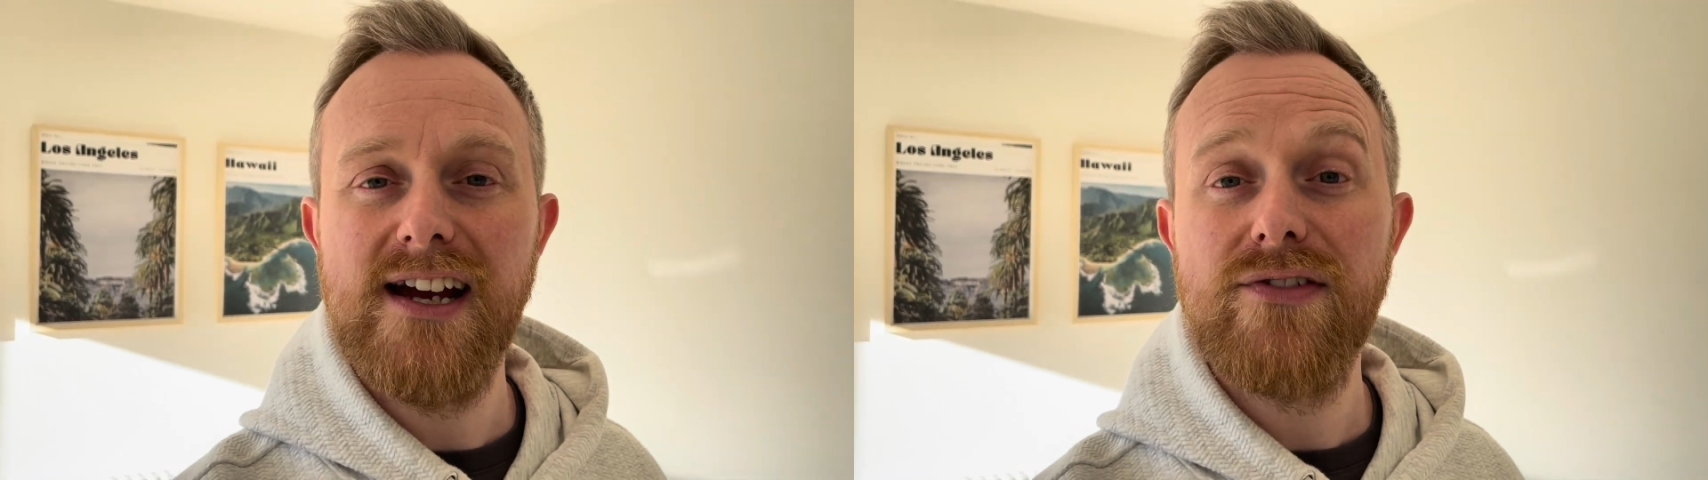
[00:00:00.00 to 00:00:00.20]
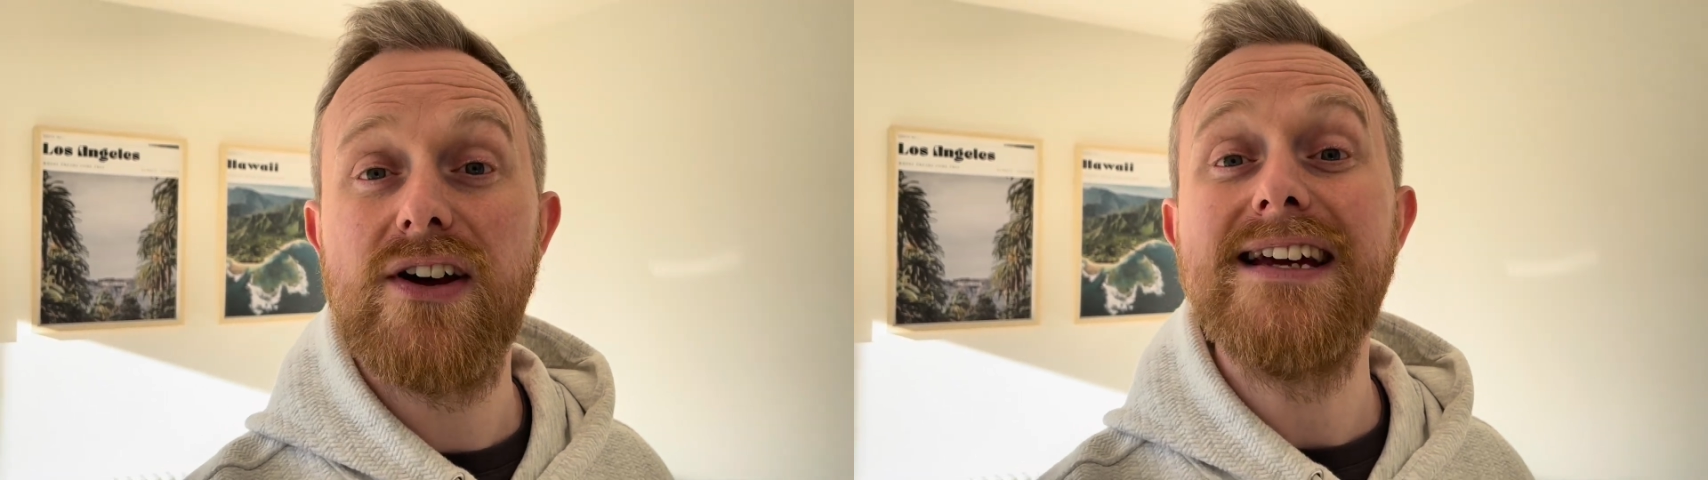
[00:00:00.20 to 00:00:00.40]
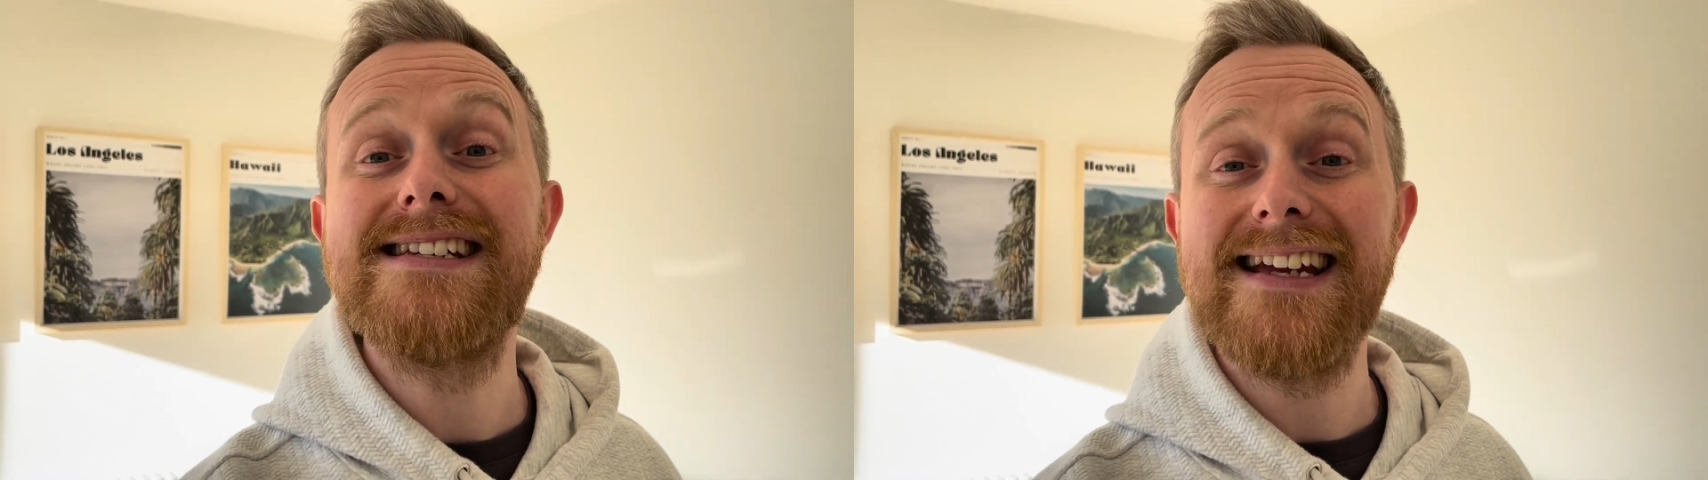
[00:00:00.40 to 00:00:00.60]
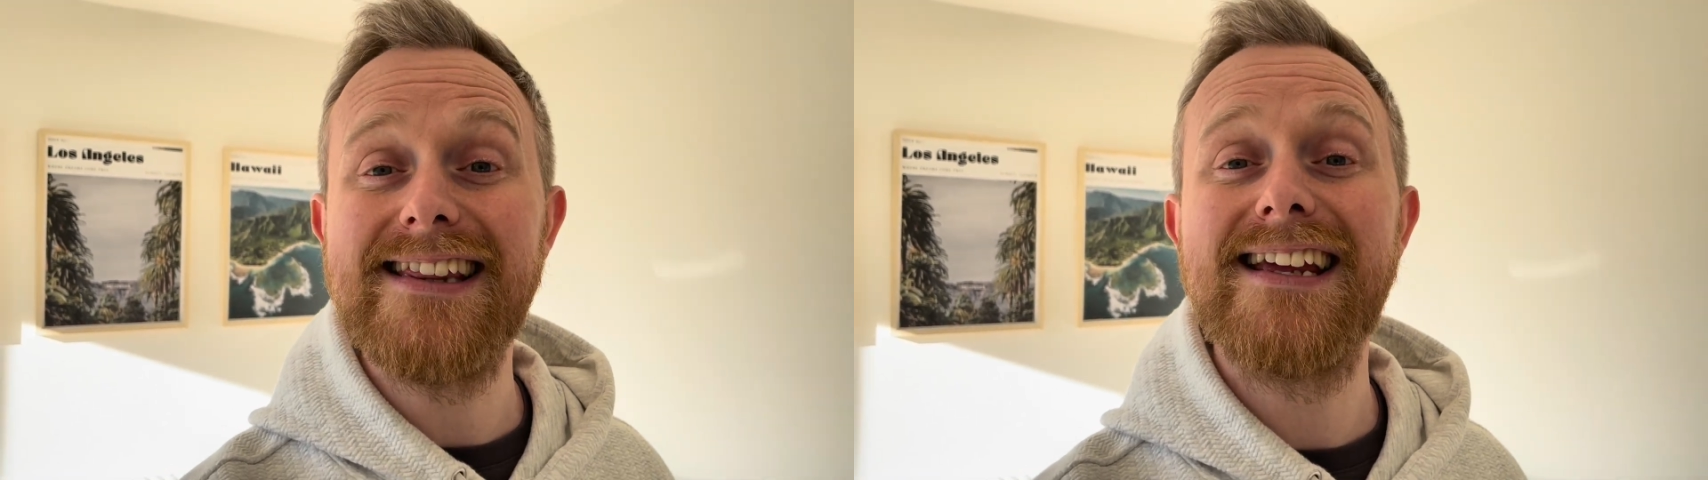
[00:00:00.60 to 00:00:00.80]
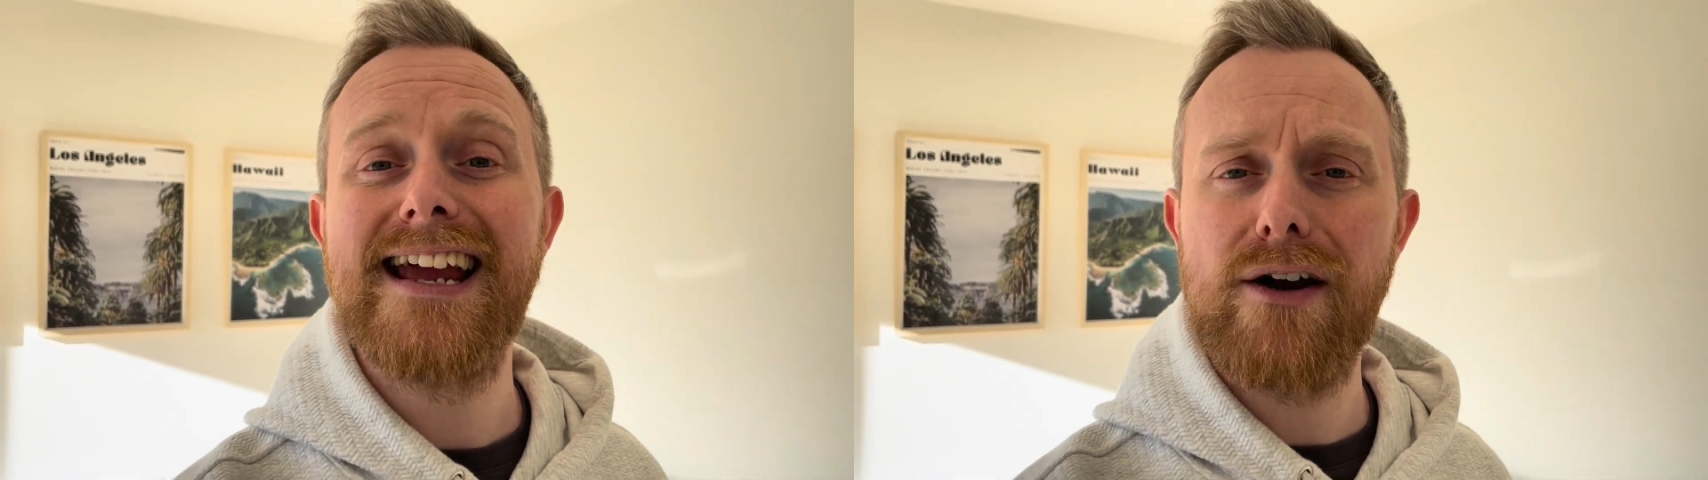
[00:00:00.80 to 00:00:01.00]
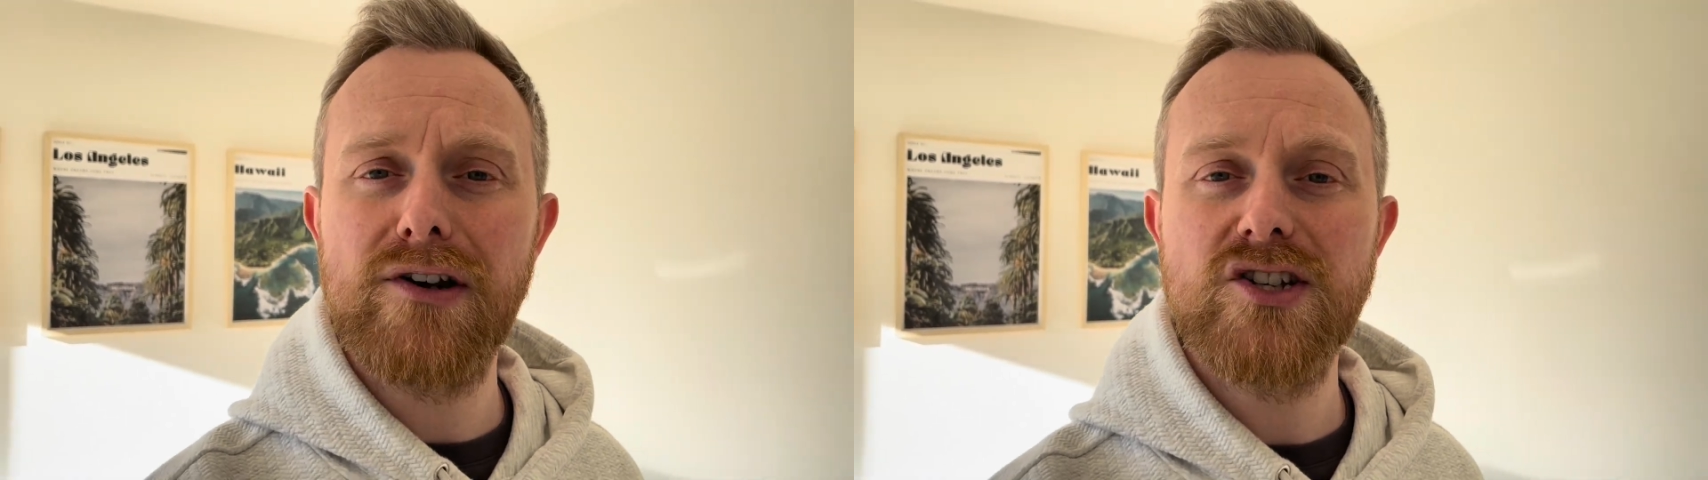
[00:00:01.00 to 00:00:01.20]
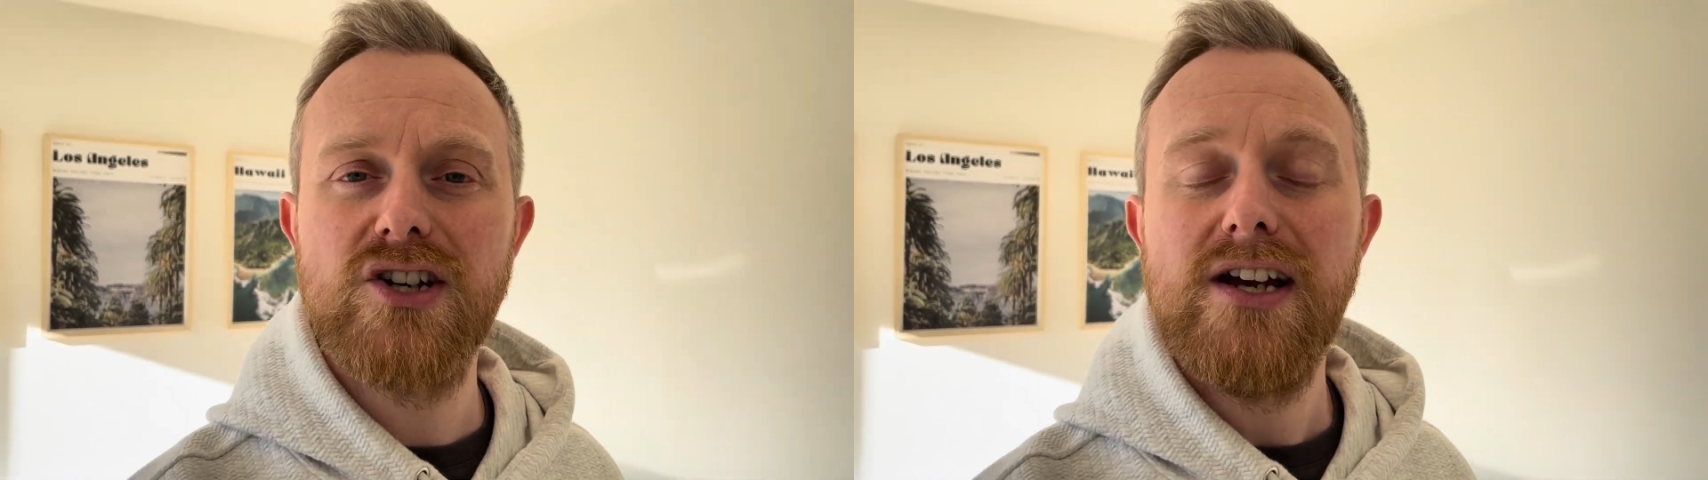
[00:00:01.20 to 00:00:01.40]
that is in the garage.